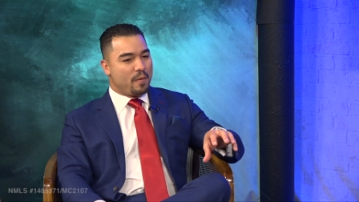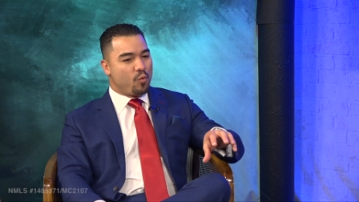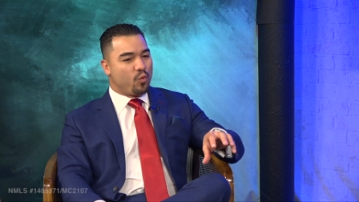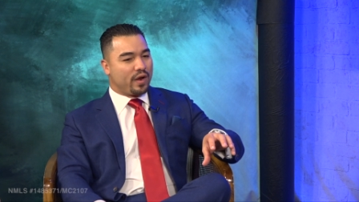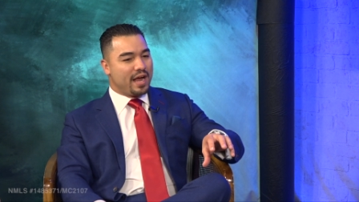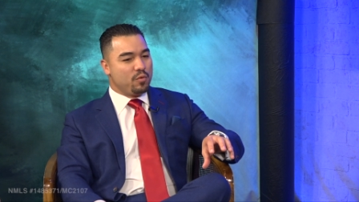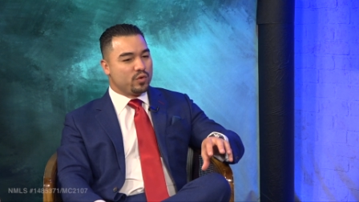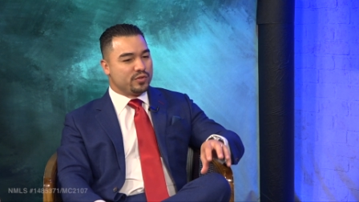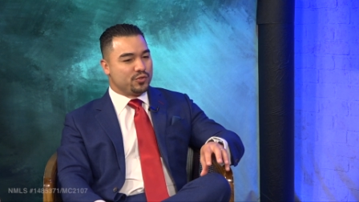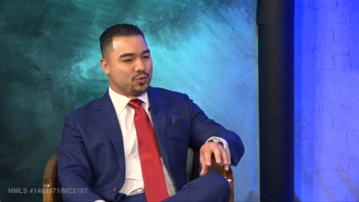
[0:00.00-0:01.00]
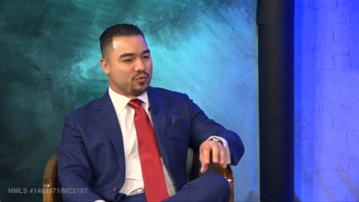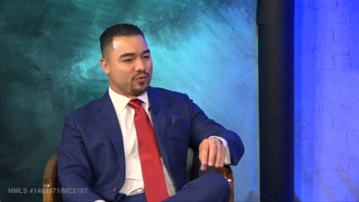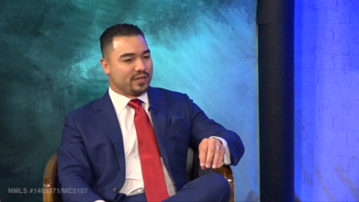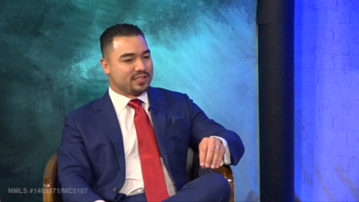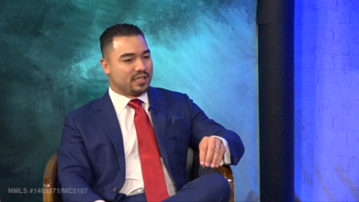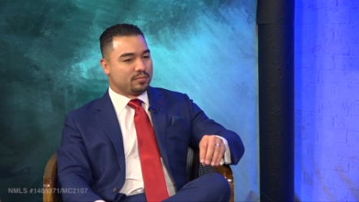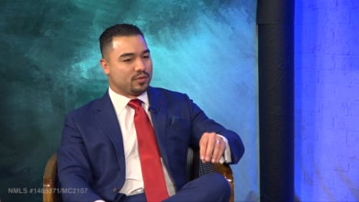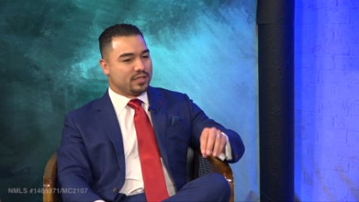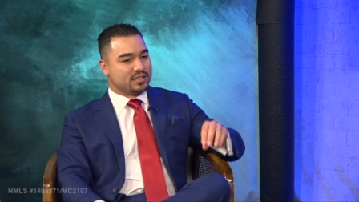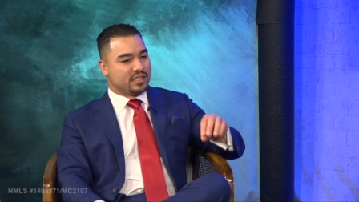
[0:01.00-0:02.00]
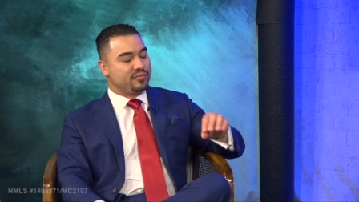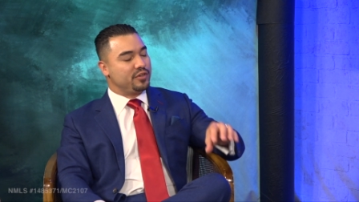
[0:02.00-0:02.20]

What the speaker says: What I would do, for example, is if